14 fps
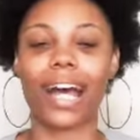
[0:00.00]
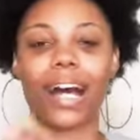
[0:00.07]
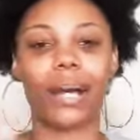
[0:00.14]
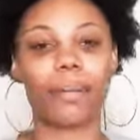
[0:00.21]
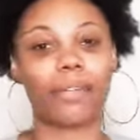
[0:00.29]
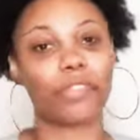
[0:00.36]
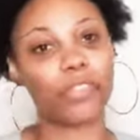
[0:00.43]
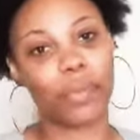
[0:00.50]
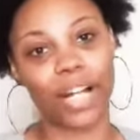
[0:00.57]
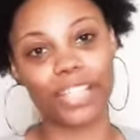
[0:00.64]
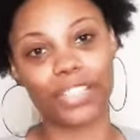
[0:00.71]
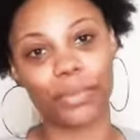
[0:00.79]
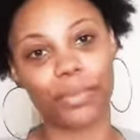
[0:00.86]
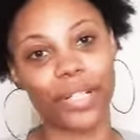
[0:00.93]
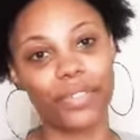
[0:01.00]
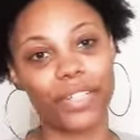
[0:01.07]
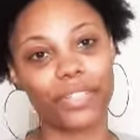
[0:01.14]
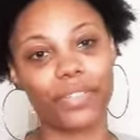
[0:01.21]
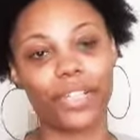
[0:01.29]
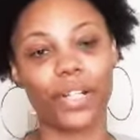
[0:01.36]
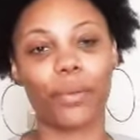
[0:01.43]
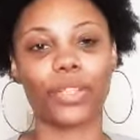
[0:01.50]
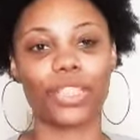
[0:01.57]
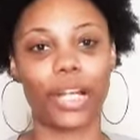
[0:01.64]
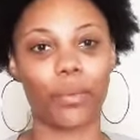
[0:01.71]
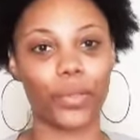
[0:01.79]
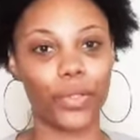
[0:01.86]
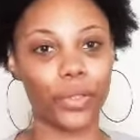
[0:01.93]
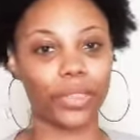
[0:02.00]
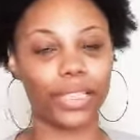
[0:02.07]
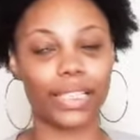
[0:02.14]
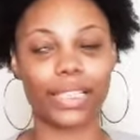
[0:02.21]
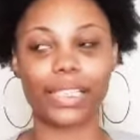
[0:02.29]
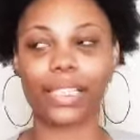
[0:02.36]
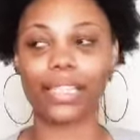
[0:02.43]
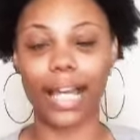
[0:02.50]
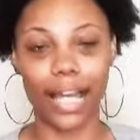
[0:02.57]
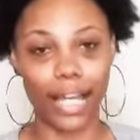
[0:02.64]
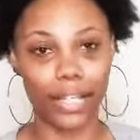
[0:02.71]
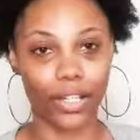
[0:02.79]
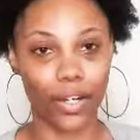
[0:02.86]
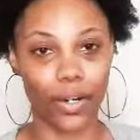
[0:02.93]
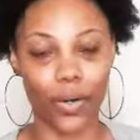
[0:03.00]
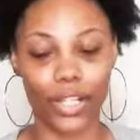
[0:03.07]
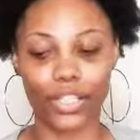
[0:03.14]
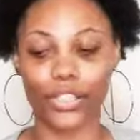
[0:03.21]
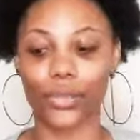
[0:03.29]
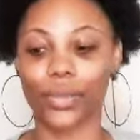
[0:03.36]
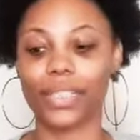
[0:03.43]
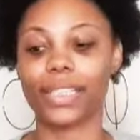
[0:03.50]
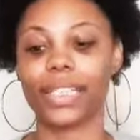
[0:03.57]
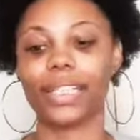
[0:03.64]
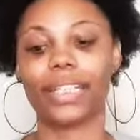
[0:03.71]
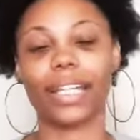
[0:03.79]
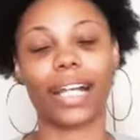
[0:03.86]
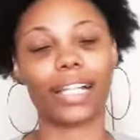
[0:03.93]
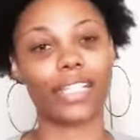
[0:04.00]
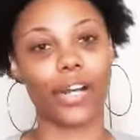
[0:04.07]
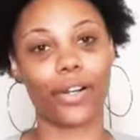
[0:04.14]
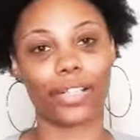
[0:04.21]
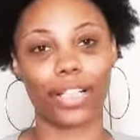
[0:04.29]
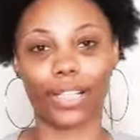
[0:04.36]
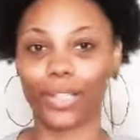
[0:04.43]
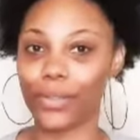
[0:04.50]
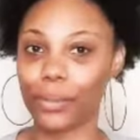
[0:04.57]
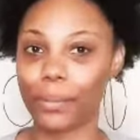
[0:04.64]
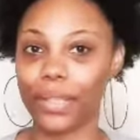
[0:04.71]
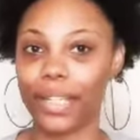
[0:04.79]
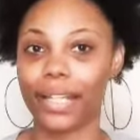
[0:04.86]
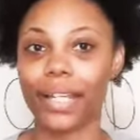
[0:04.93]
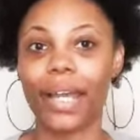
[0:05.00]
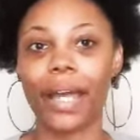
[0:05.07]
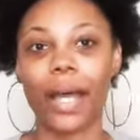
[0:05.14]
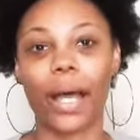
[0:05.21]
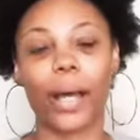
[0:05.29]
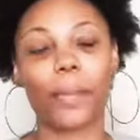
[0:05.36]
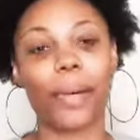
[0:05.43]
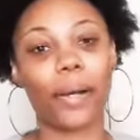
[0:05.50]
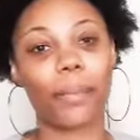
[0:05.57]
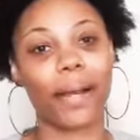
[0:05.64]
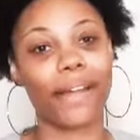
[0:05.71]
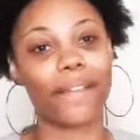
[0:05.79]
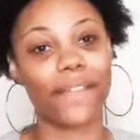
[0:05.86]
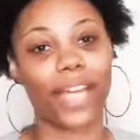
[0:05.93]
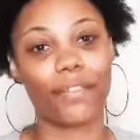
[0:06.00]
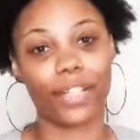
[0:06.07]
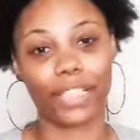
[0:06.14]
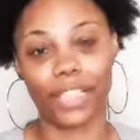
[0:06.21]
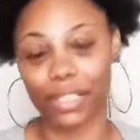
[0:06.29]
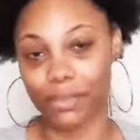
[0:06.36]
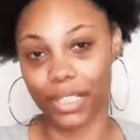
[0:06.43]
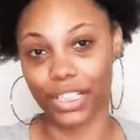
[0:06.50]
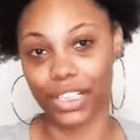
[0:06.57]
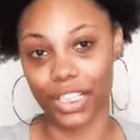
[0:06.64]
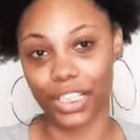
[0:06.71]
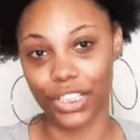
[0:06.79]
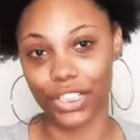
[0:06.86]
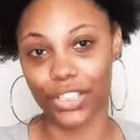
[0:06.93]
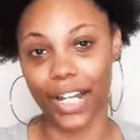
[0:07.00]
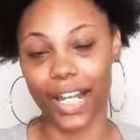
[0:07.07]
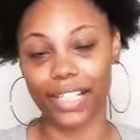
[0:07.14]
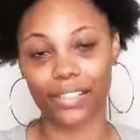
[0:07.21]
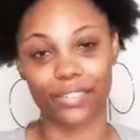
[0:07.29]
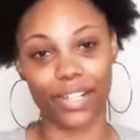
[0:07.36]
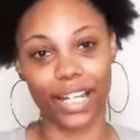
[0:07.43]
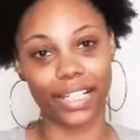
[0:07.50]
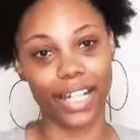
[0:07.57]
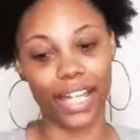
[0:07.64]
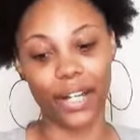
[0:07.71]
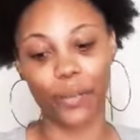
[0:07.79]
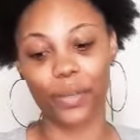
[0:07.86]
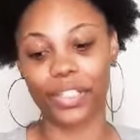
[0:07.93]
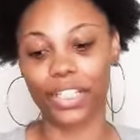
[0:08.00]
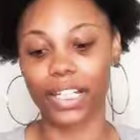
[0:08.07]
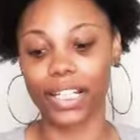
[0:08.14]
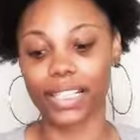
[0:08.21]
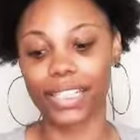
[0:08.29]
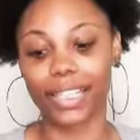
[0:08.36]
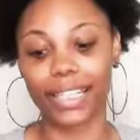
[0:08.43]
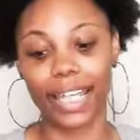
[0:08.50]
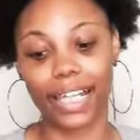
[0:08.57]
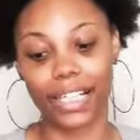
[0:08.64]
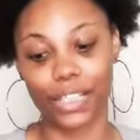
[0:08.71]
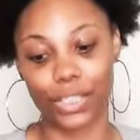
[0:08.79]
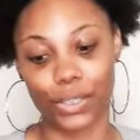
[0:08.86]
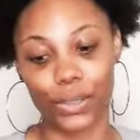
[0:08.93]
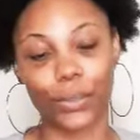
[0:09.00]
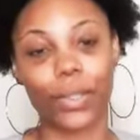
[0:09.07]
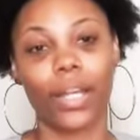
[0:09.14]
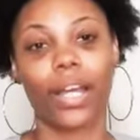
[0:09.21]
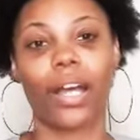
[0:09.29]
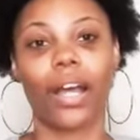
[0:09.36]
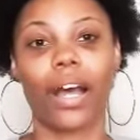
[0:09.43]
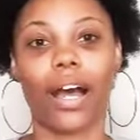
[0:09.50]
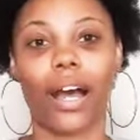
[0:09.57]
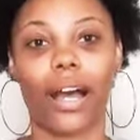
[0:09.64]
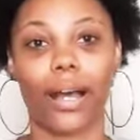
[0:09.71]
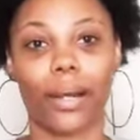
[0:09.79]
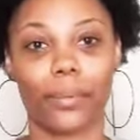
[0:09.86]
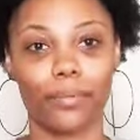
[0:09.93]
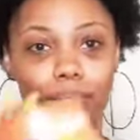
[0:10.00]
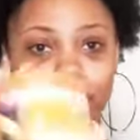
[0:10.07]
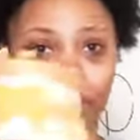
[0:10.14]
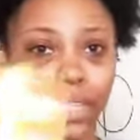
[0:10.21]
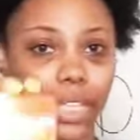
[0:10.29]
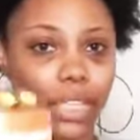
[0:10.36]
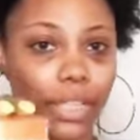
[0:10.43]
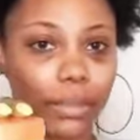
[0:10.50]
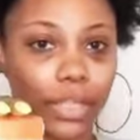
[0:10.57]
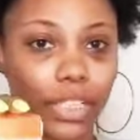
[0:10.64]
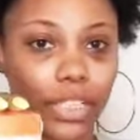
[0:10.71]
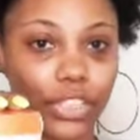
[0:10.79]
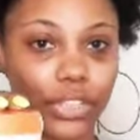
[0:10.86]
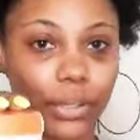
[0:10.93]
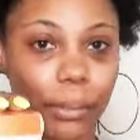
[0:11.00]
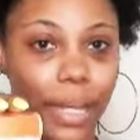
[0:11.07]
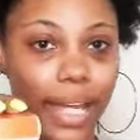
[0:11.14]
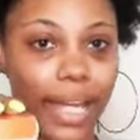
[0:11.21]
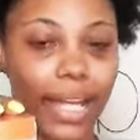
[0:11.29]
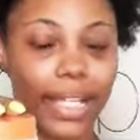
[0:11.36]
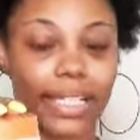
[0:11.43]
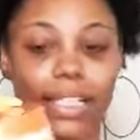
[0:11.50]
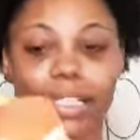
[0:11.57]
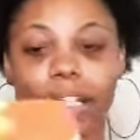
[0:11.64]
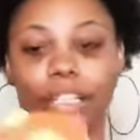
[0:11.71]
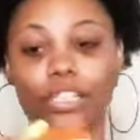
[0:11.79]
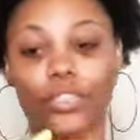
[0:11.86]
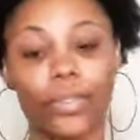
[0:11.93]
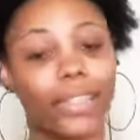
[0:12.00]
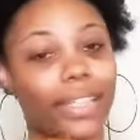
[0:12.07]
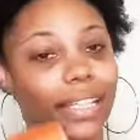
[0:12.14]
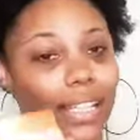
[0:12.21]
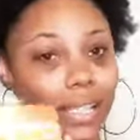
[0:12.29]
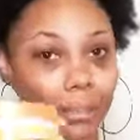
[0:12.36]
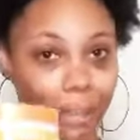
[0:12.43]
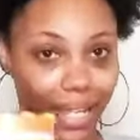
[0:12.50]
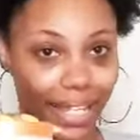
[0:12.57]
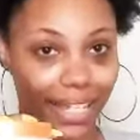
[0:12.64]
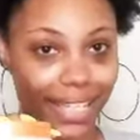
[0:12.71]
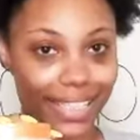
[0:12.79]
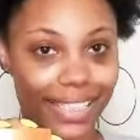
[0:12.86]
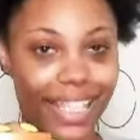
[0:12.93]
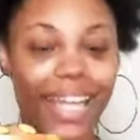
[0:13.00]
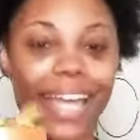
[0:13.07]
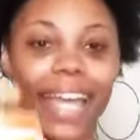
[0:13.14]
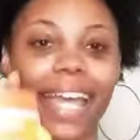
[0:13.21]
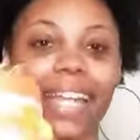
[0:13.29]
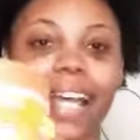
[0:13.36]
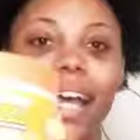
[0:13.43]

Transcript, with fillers: Um, if you watched the previous video, which I will list in the iCards, you'll see that I talked a little bit about my favorite deep conditioner as of right now, which is the Cantu um, deep conditioner mask. It's a strengthening mask, and